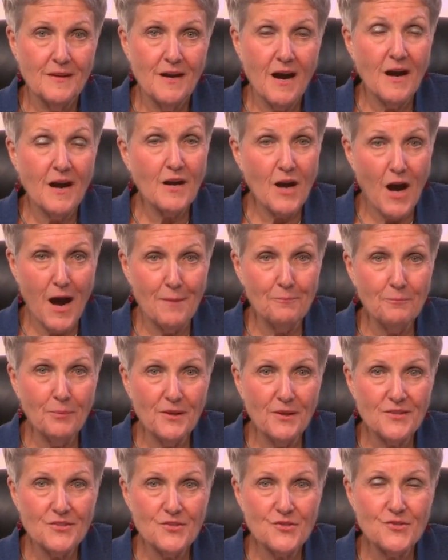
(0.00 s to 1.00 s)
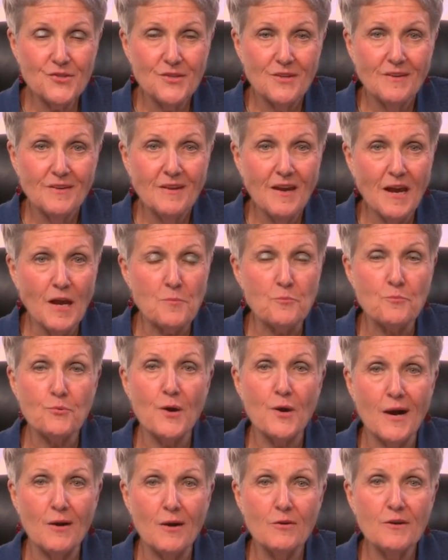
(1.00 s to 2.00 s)
accomplished and
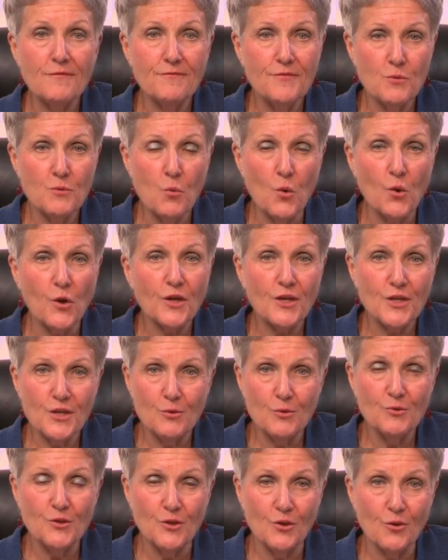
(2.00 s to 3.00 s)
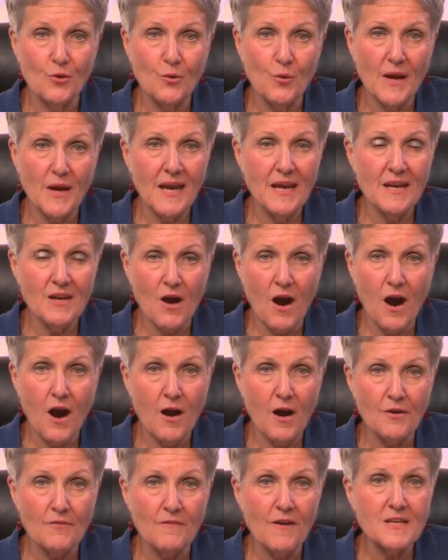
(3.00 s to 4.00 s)
proud of the work you do in
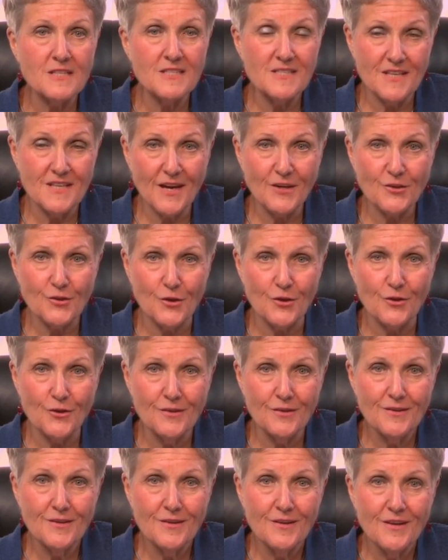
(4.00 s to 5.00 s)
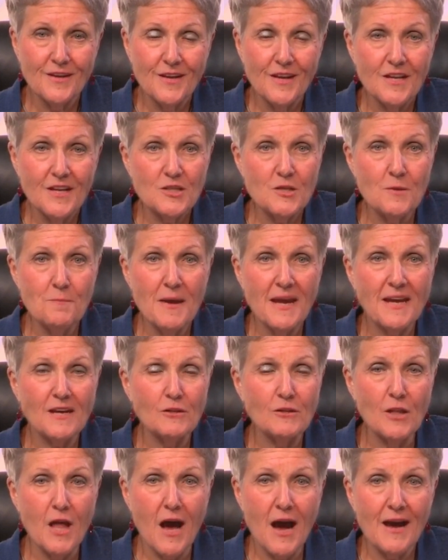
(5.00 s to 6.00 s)
our sector to make
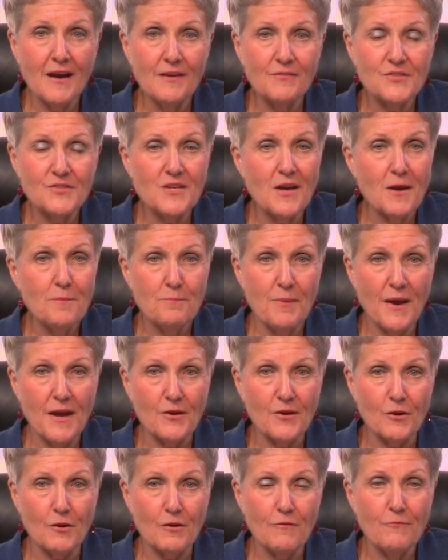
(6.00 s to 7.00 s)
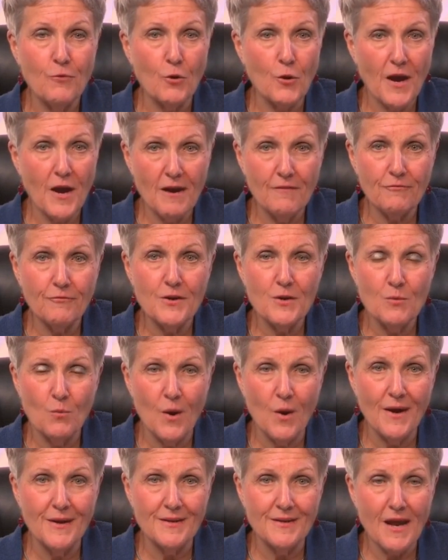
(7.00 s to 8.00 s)
lives better for
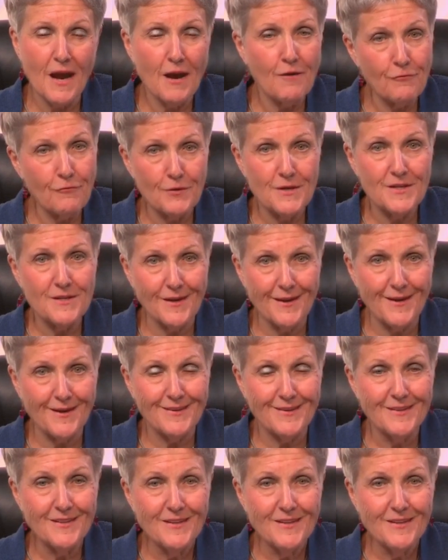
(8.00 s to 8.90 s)
everyone every day.